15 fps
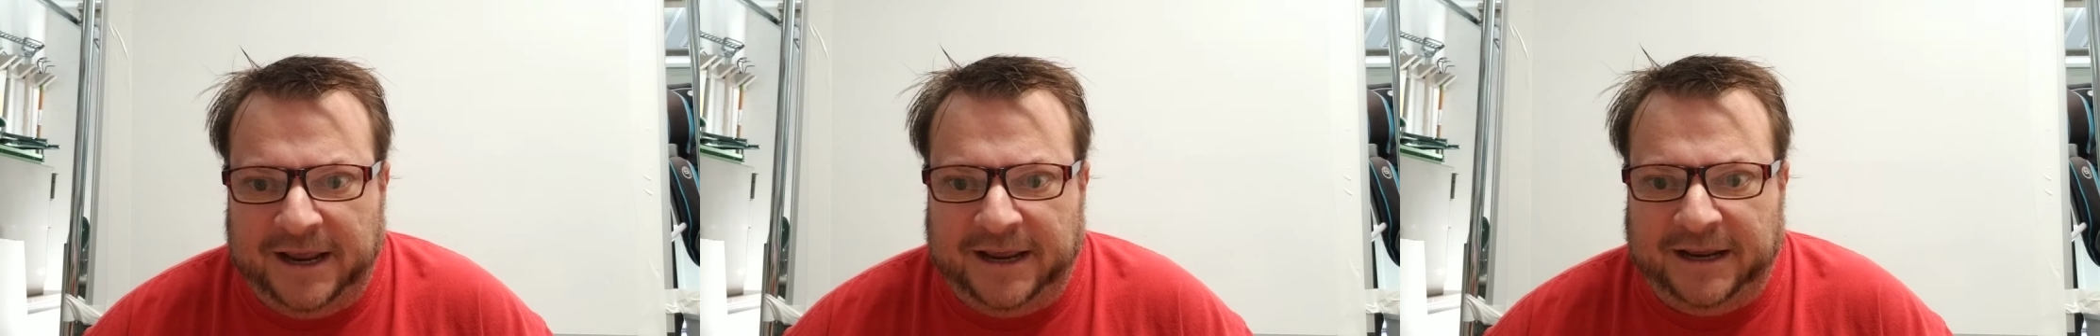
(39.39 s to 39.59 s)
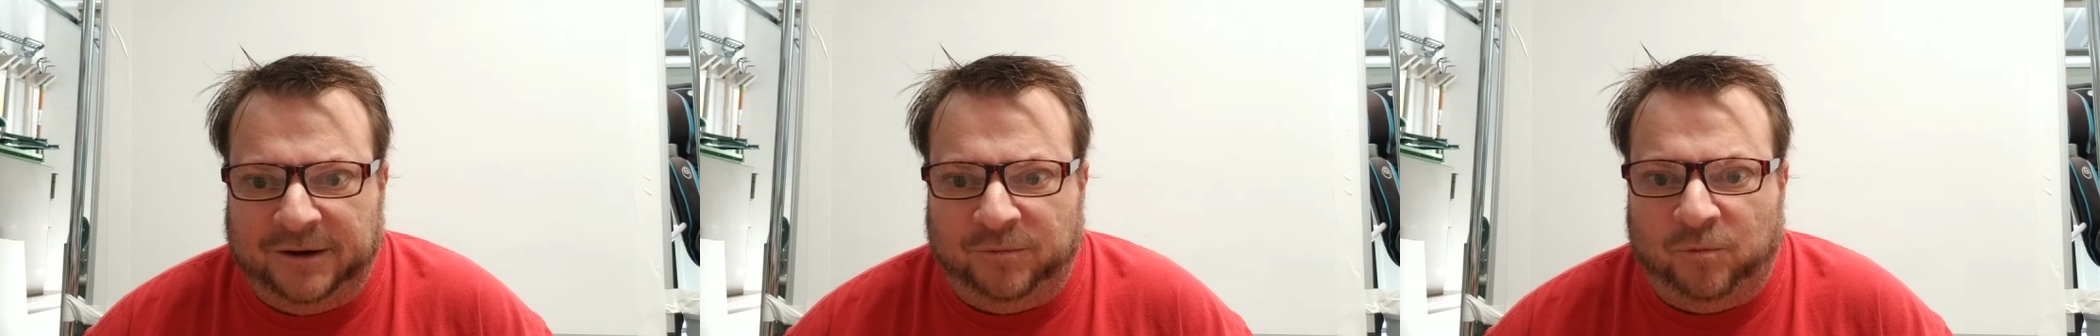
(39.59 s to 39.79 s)

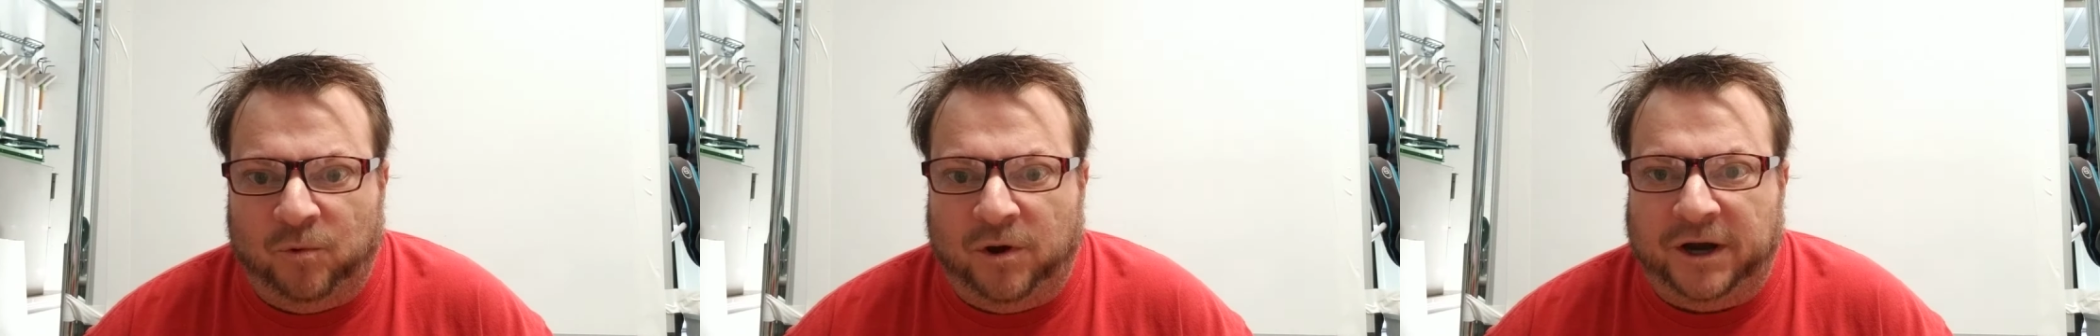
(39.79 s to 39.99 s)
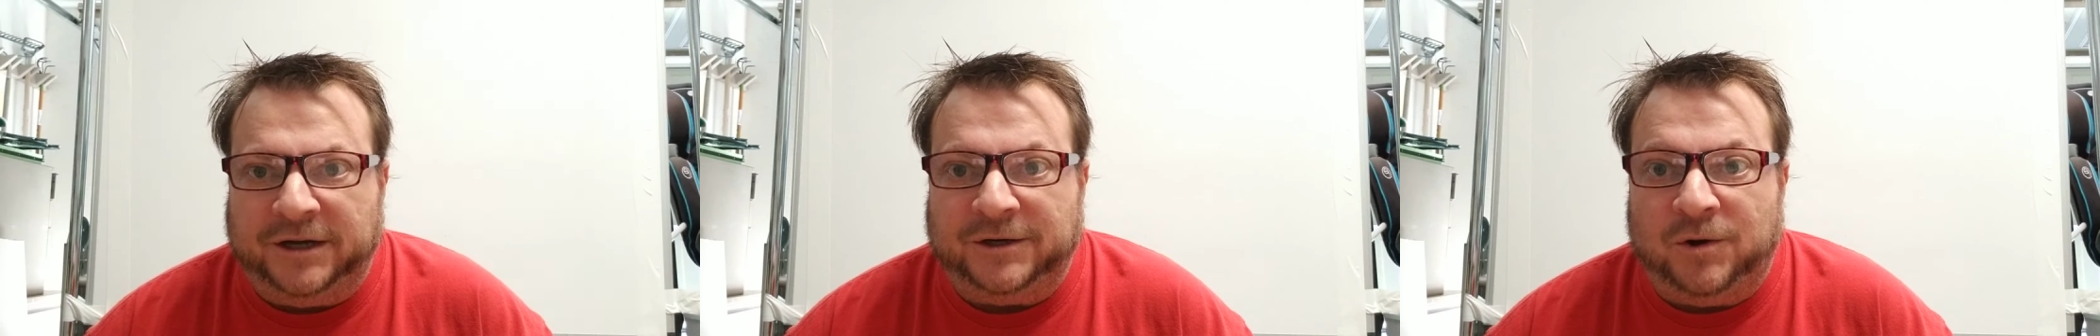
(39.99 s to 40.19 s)
in
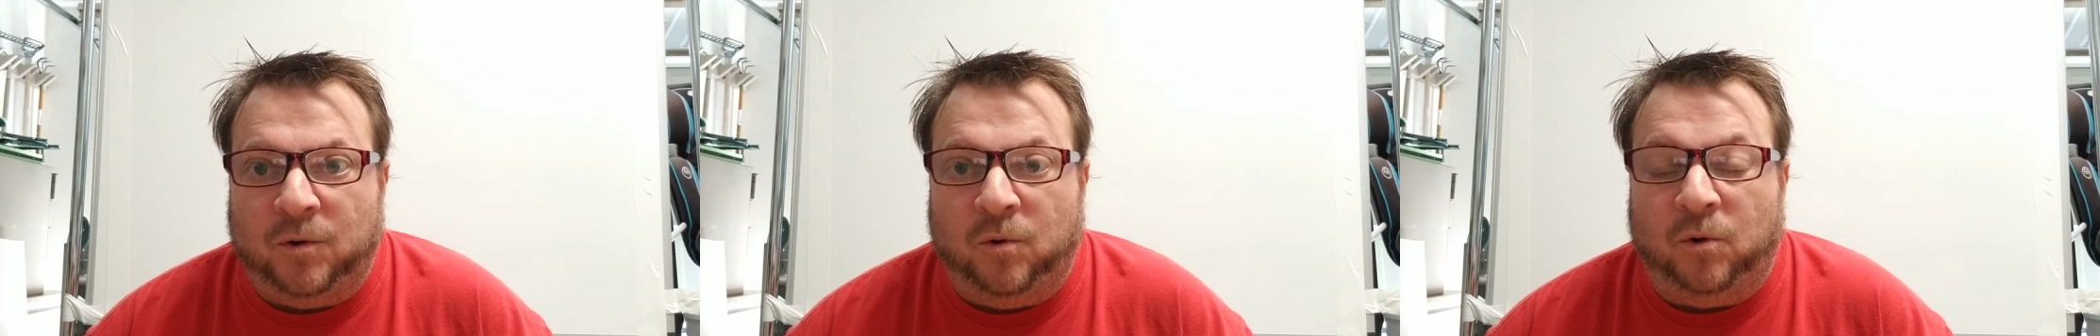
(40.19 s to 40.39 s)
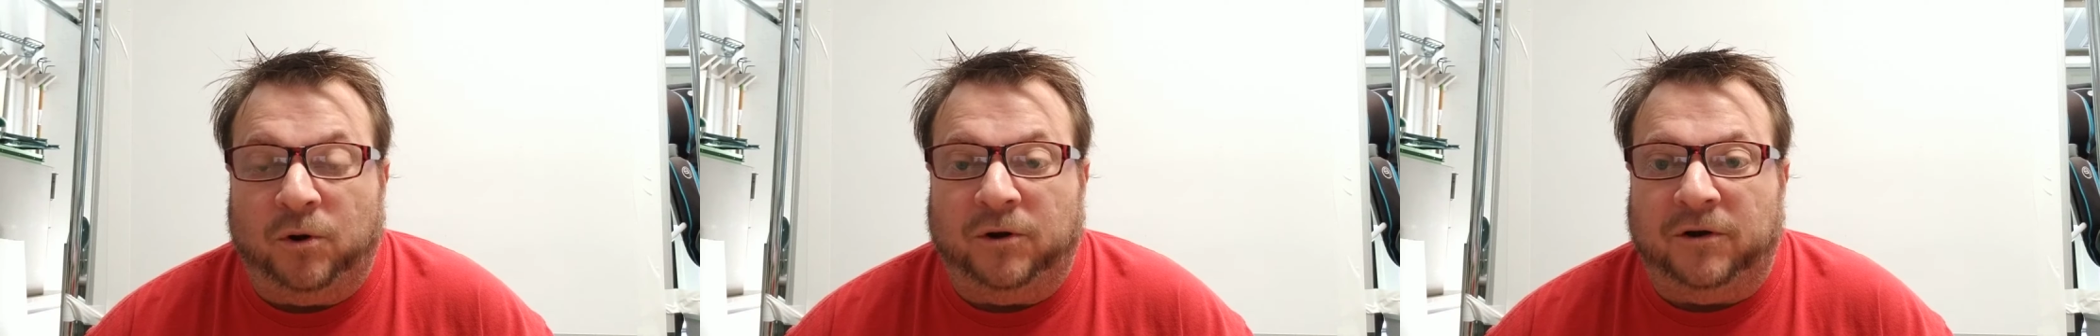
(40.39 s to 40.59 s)
one
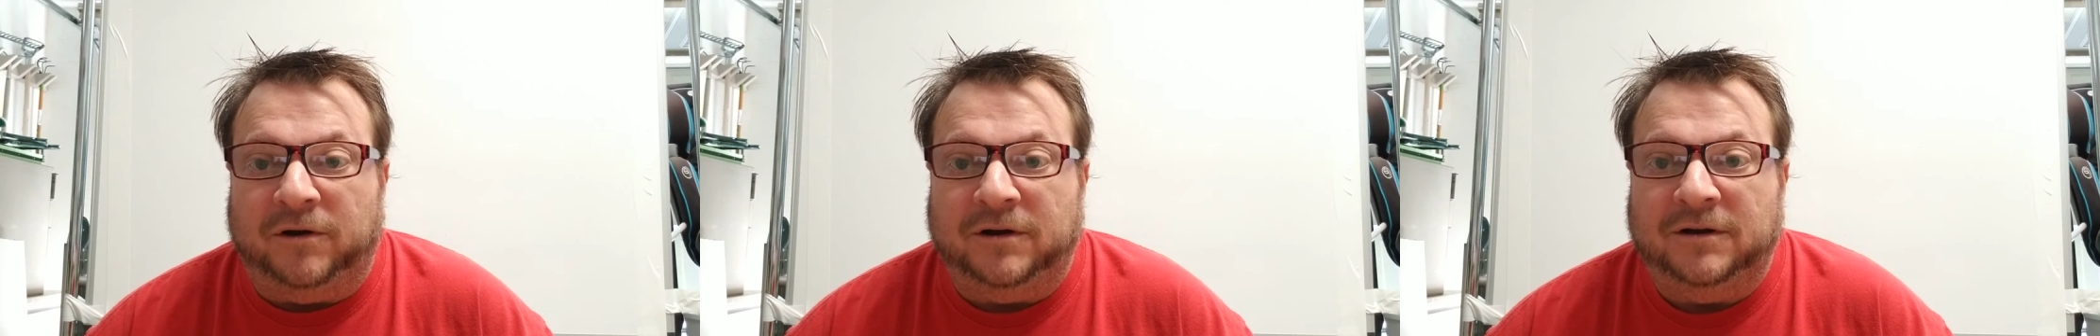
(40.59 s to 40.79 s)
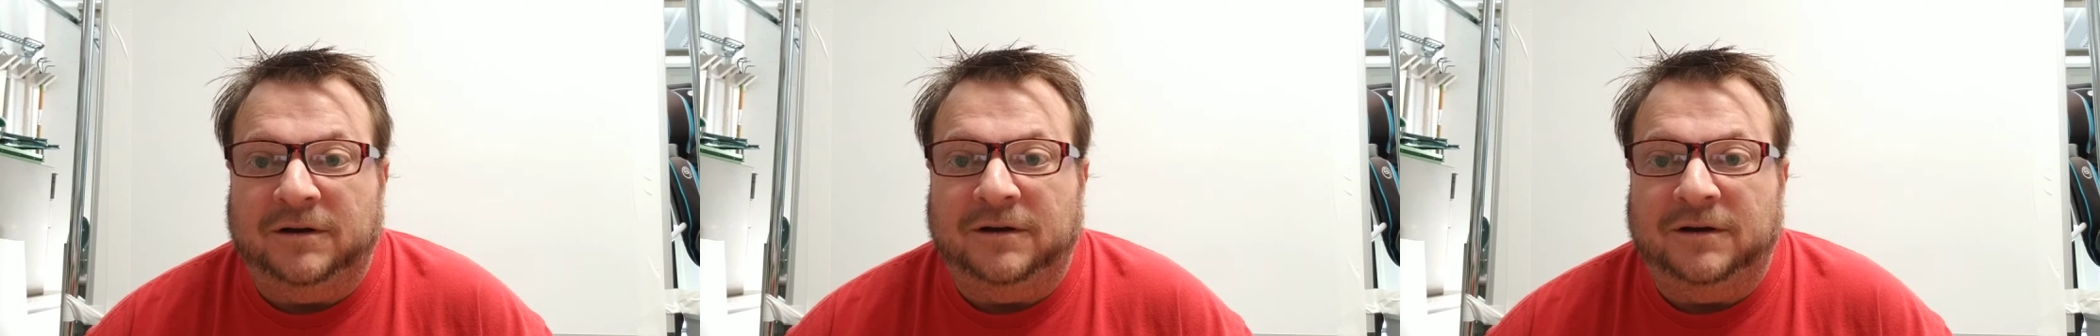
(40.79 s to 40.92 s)
quarter